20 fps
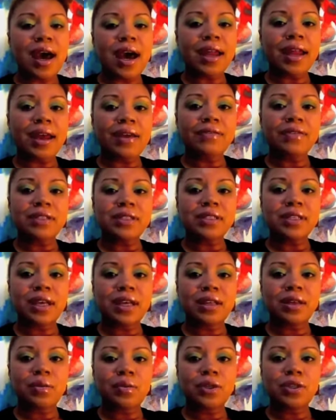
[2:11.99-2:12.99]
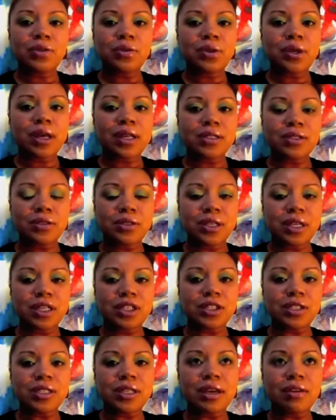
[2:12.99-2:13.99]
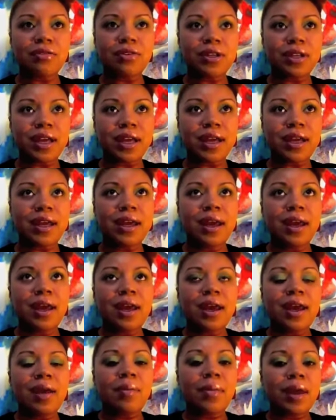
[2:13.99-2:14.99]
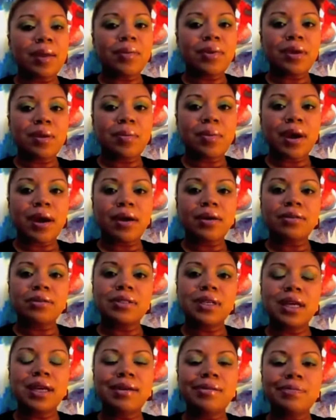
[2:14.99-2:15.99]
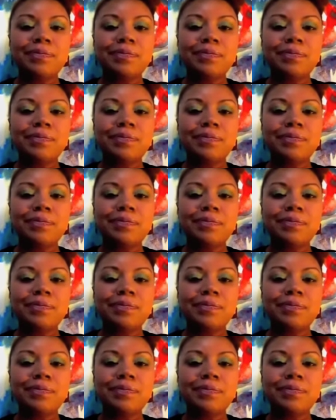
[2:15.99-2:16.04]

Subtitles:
I'd have to say that we do consultations every day, and maybe about